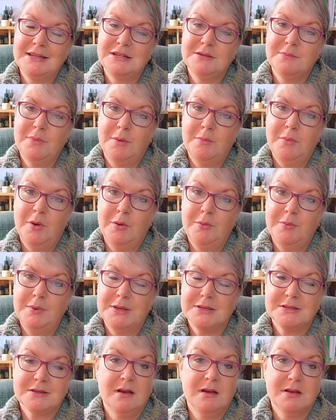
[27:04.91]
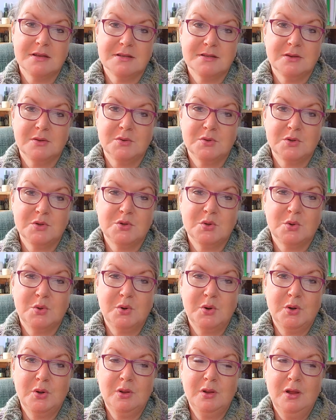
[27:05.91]
to my Moebius cast on
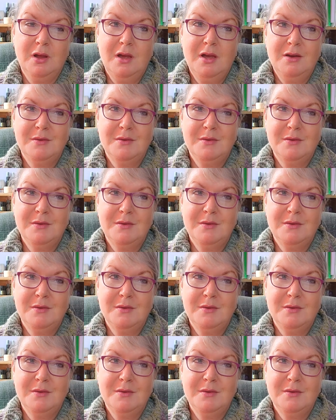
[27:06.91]
tutorial,